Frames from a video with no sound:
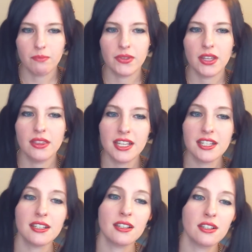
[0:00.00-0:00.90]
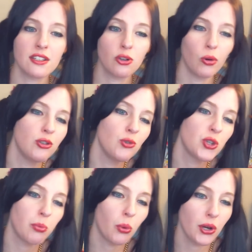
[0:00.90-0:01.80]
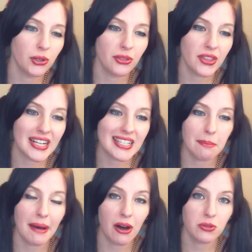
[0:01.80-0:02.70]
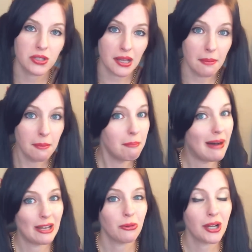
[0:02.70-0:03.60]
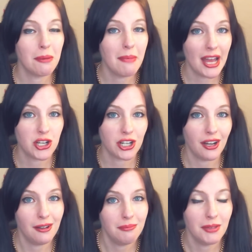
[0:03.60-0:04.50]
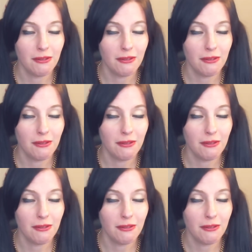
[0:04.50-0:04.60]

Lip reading: this is going to spoil things about Madoka Magica.